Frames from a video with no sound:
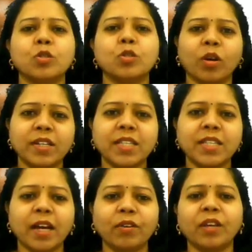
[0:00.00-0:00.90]

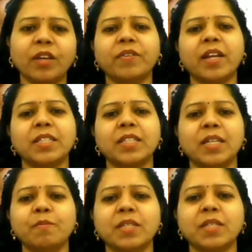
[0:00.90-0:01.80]
Solids have definite
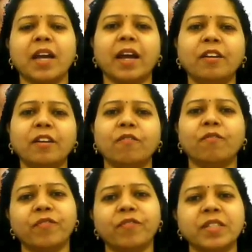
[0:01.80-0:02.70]
shapes and
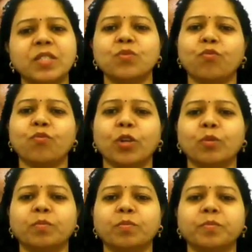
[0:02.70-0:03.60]
fixed volume.